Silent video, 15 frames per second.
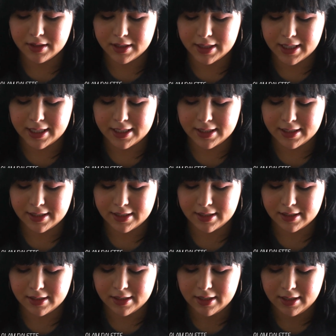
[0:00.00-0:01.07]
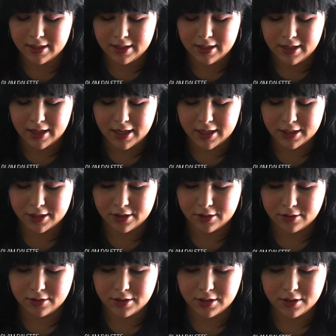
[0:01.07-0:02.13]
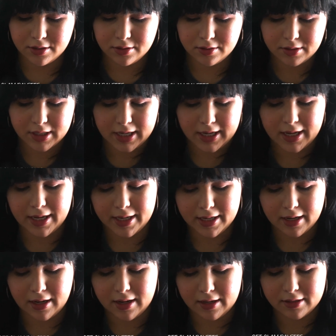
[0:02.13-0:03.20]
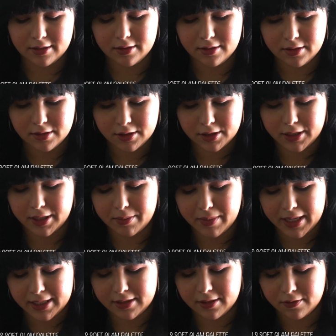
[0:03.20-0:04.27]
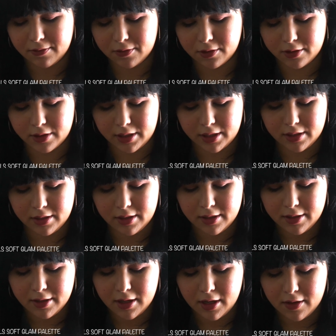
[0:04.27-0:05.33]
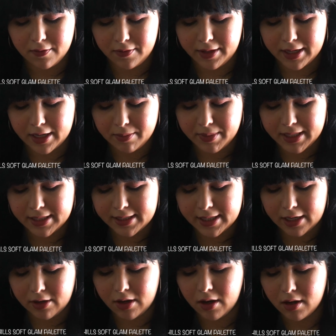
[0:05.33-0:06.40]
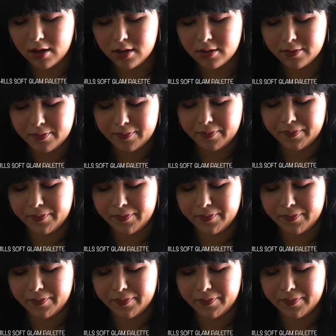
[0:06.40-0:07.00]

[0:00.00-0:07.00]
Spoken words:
This I showed you I got during my Sephora VIB sale haul.